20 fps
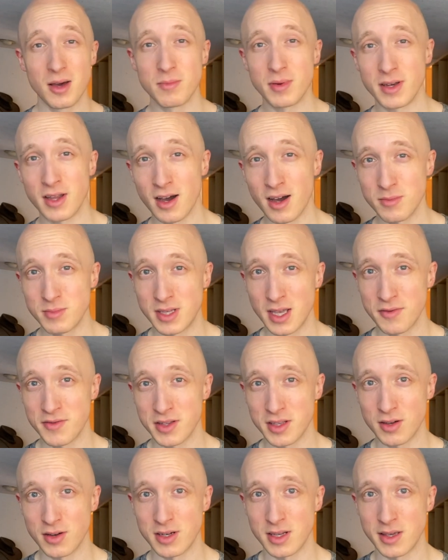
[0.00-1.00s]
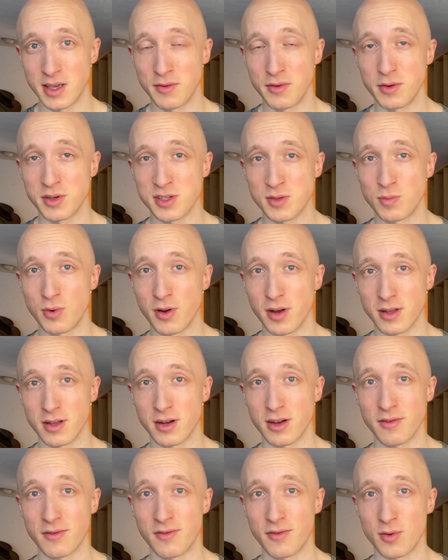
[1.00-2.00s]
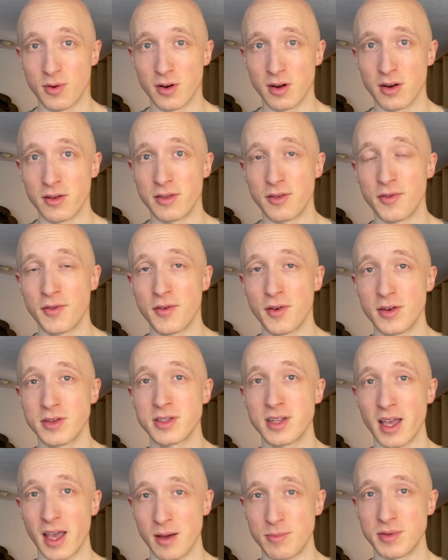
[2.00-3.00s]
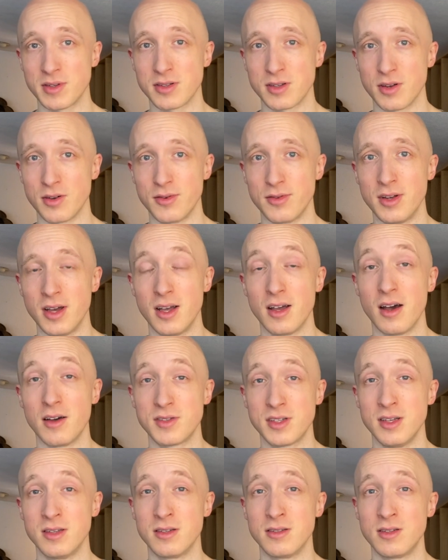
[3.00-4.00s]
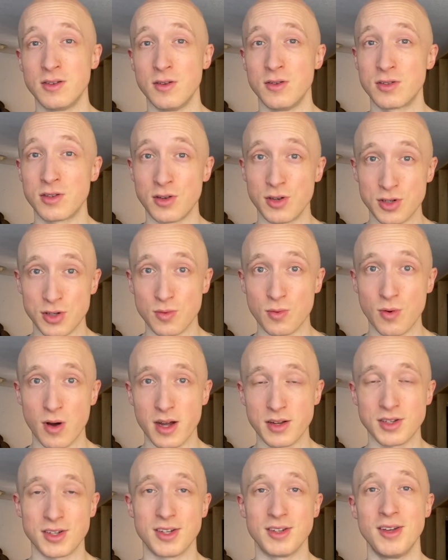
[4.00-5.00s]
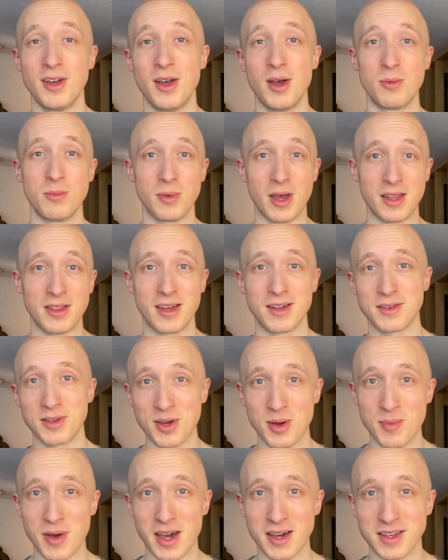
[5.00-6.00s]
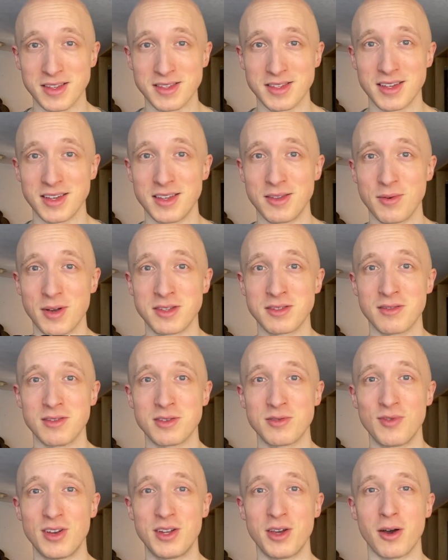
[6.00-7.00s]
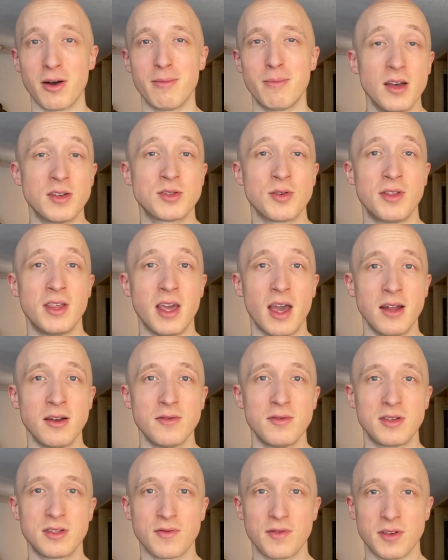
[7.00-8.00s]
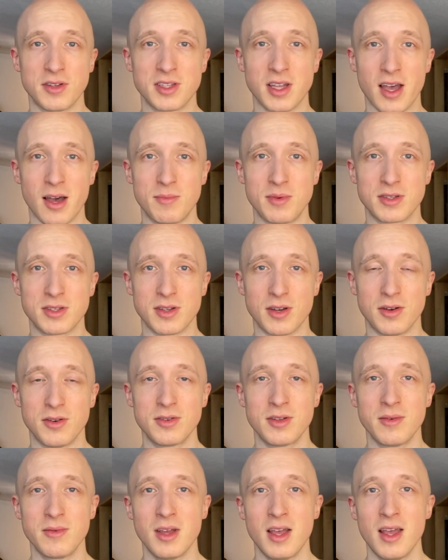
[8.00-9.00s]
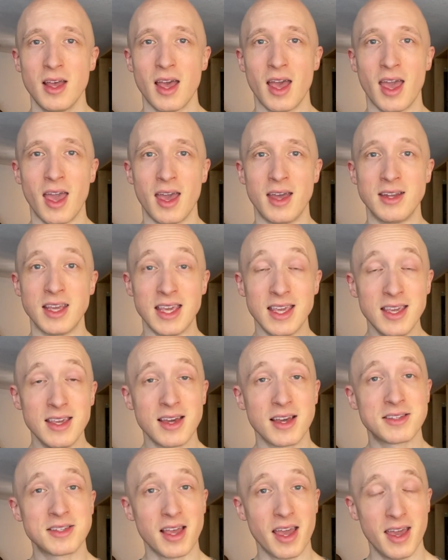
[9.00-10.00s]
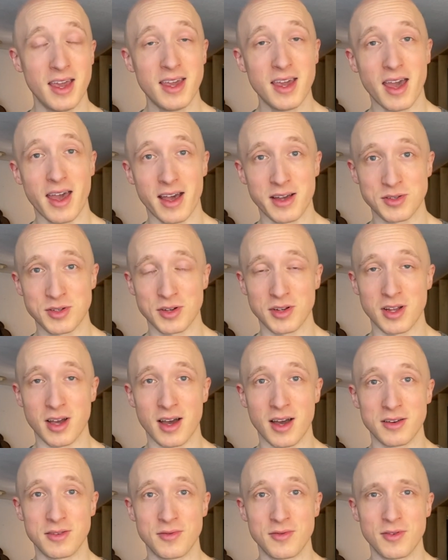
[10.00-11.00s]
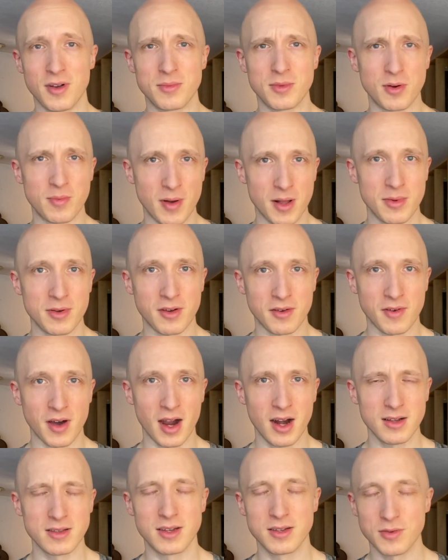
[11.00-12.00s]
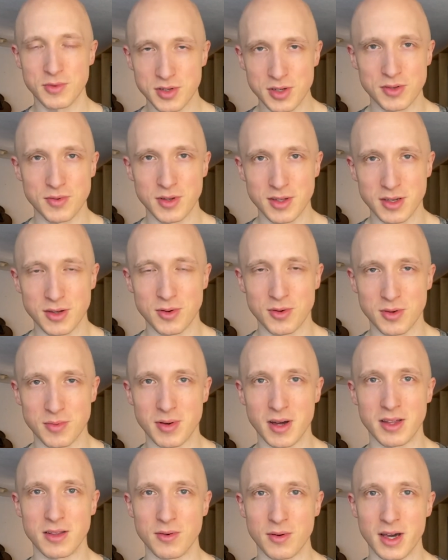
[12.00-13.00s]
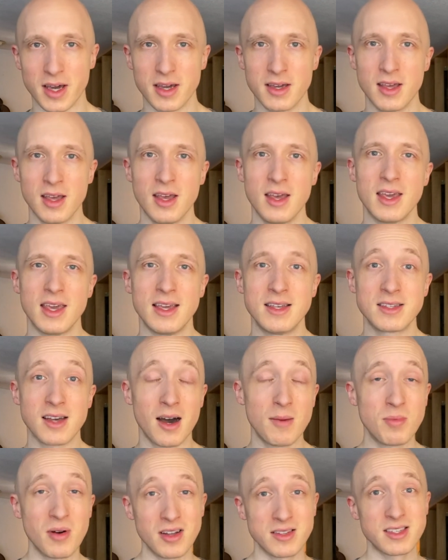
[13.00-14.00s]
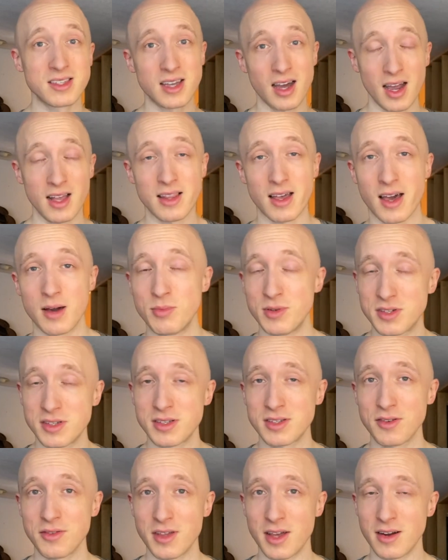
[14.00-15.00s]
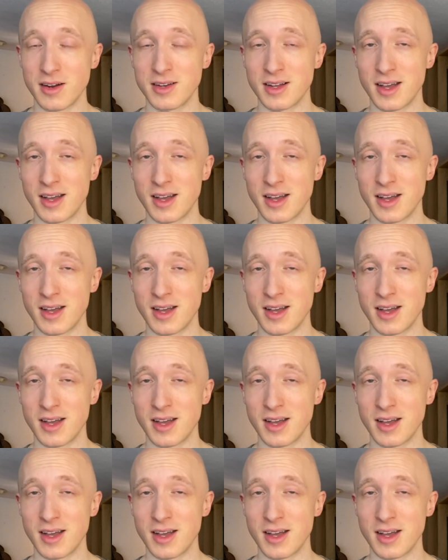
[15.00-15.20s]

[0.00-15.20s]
But now I'm definitely going to give you a spoiler for the first episode of season two, so you should watch it and then come back and see the rest of this video. So at the end of this first episode, an ESA astronaut from the Republic of Ireland, which is really cool by the way, is up on Skylab, which is still there in